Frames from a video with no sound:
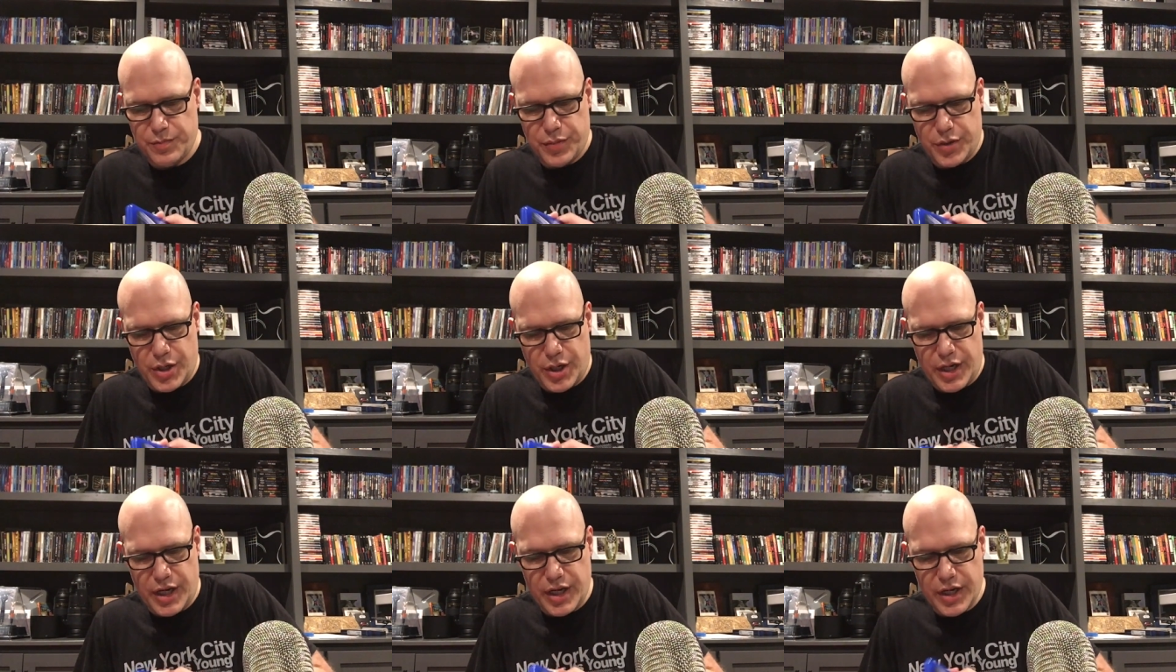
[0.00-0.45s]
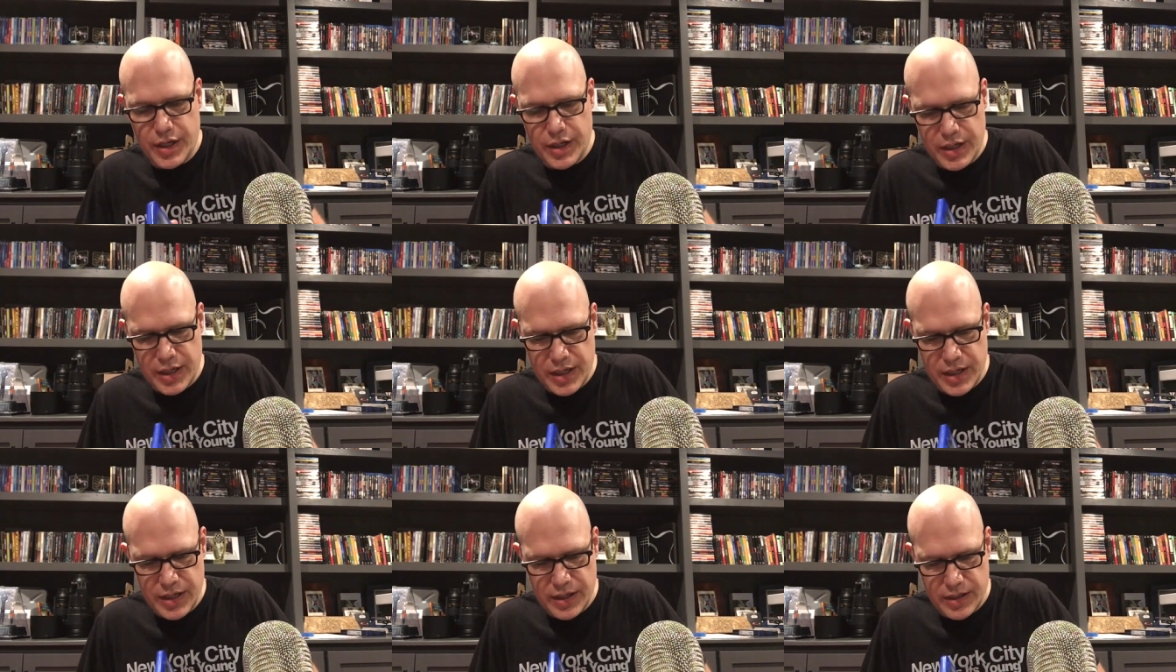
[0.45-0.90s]
pretty
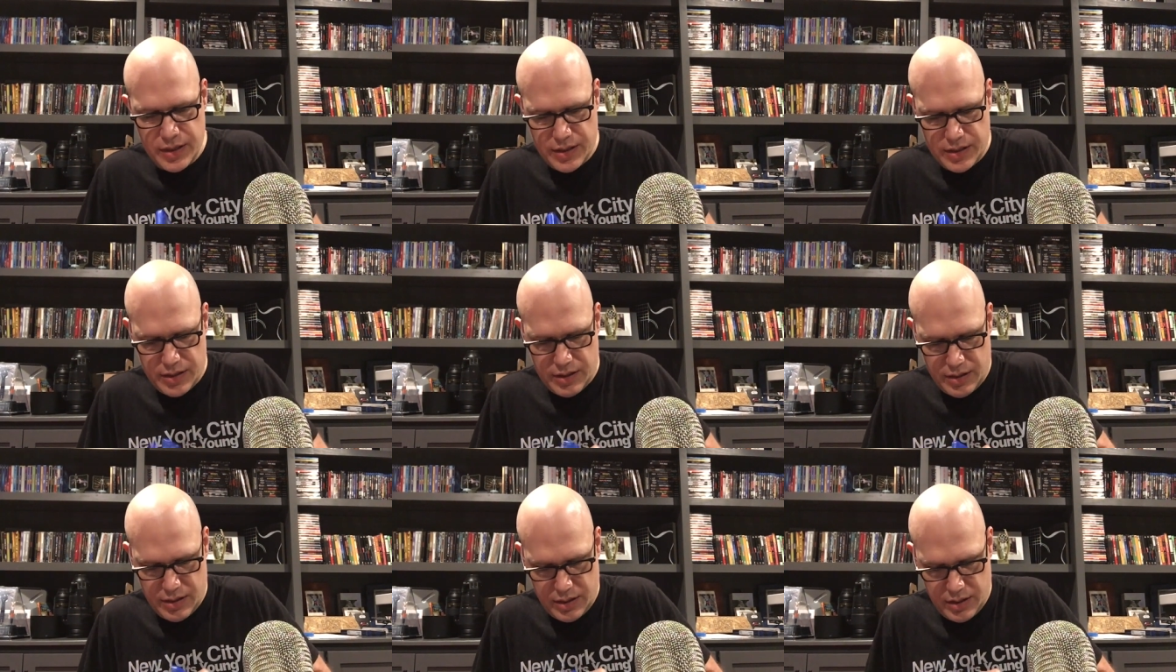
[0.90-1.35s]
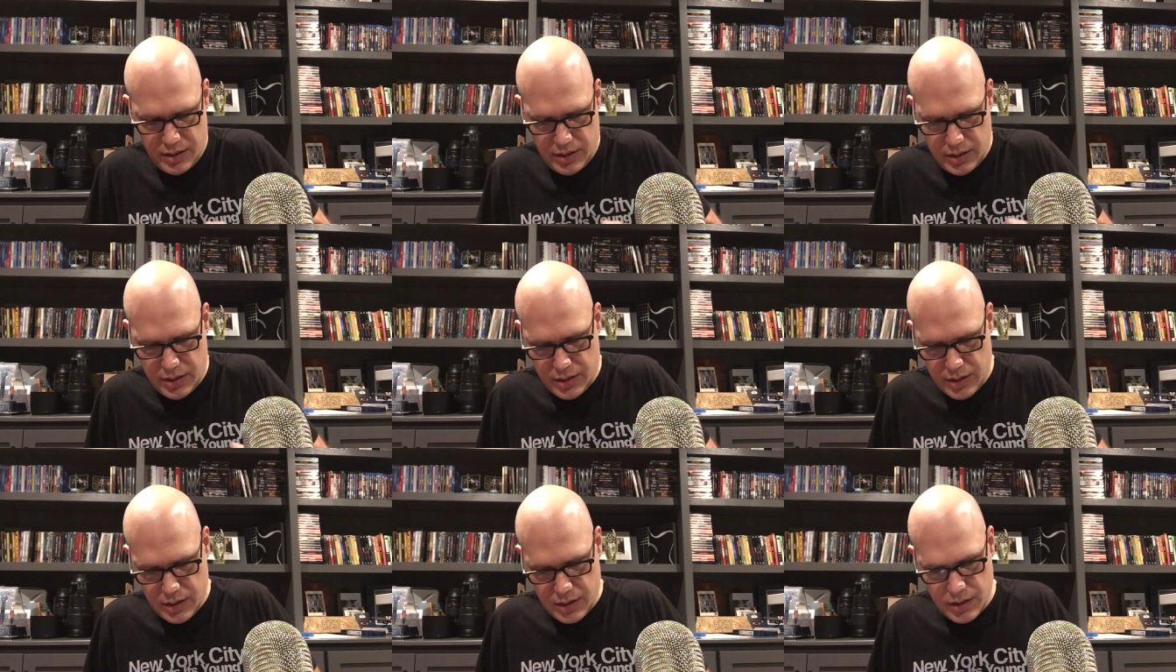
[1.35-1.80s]
good,
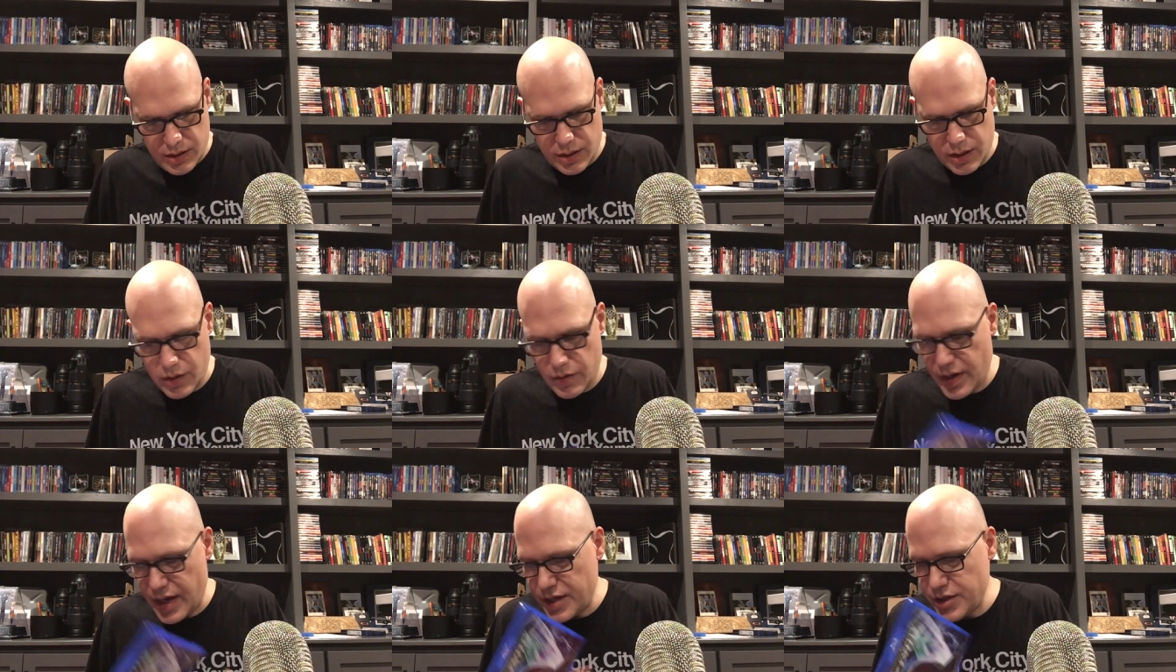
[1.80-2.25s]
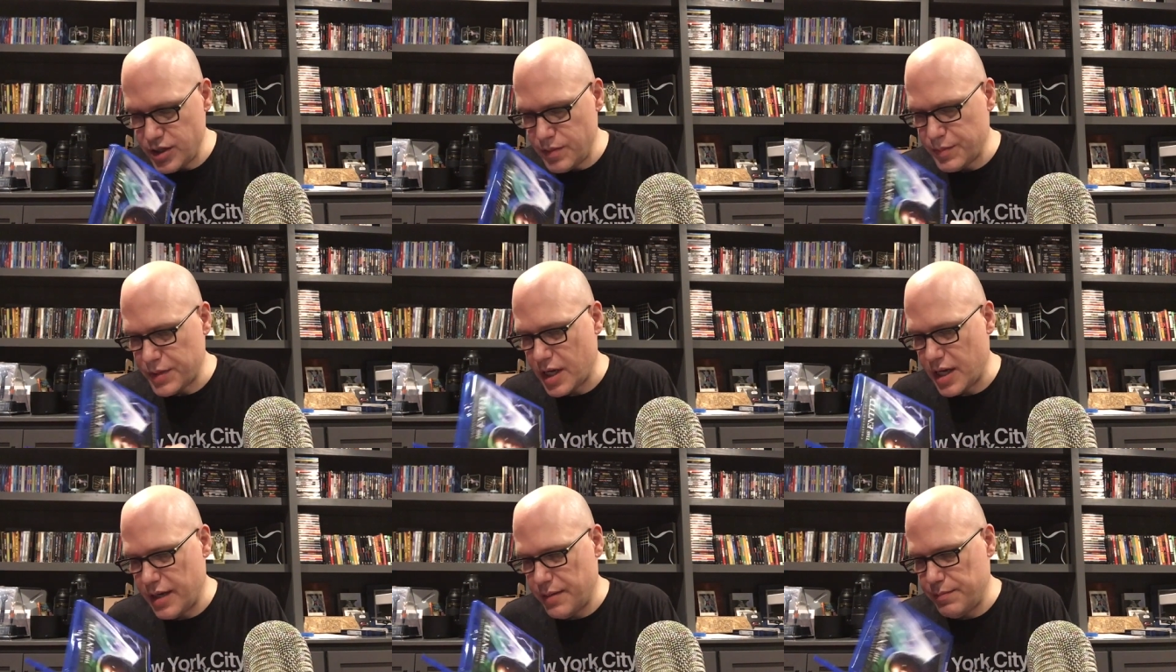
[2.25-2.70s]
so I jumped
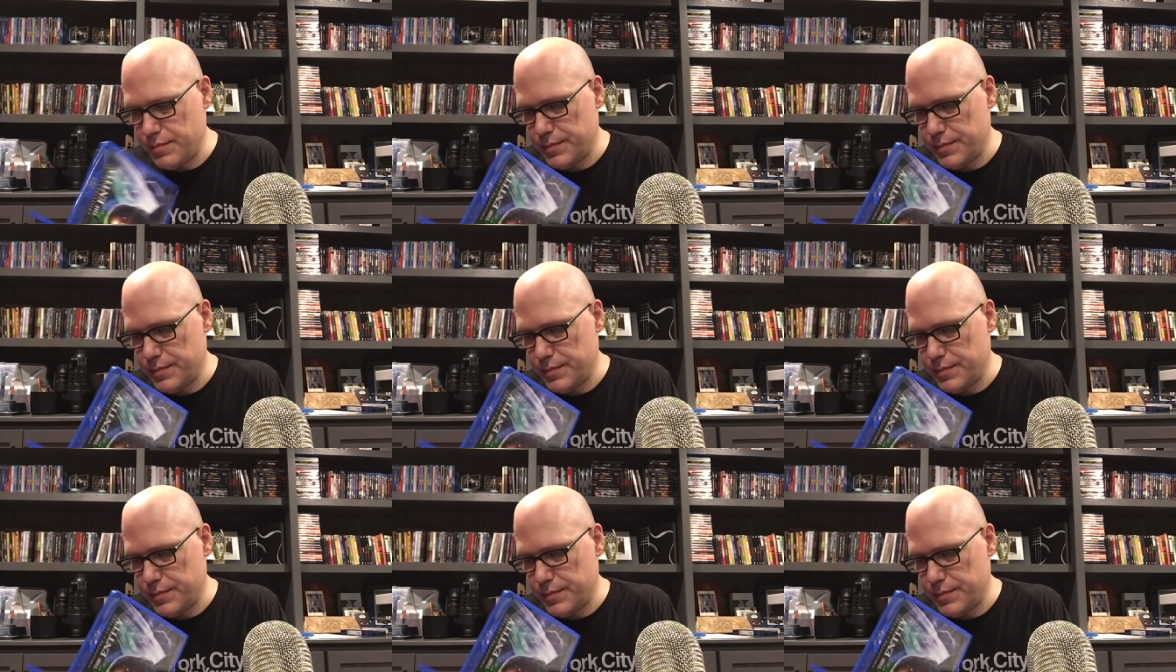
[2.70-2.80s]
on it.